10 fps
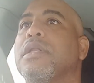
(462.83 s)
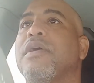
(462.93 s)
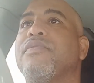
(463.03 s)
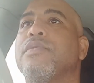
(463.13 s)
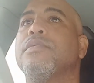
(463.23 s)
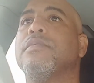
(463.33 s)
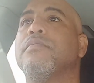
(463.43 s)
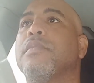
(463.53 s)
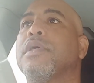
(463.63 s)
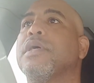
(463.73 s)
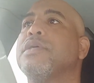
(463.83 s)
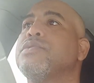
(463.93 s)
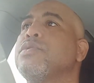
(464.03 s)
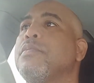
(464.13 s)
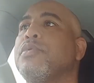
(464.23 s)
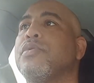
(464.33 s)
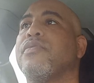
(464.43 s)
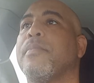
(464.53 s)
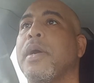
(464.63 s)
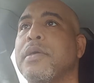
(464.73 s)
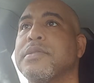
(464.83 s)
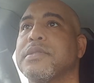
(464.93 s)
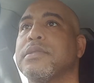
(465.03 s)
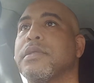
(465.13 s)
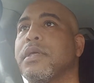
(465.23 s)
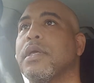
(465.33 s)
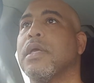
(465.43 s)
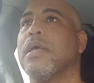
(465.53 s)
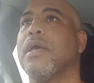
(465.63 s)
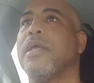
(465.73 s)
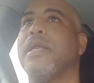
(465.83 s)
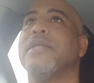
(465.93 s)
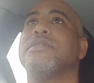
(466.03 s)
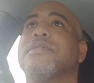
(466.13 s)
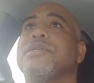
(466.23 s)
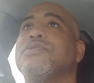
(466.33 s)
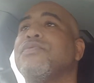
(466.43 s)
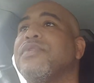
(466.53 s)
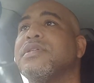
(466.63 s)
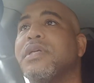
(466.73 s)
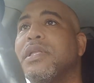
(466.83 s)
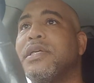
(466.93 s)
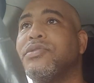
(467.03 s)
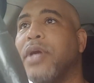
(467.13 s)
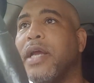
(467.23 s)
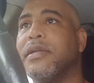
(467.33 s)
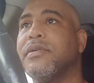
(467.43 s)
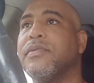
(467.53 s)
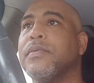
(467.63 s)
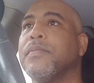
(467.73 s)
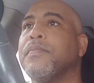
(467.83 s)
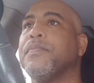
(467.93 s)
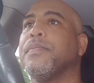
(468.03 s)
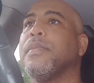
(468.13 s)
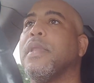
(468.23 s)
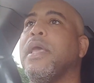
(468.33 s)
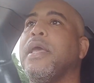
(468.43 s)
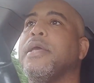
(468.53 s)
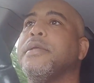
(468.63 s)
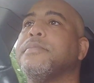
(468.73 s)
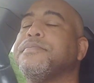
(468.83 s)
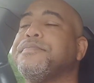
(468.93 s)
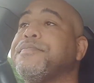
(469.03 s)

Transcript: love you because you're a beautiful person. And not just because you're physically attractive. And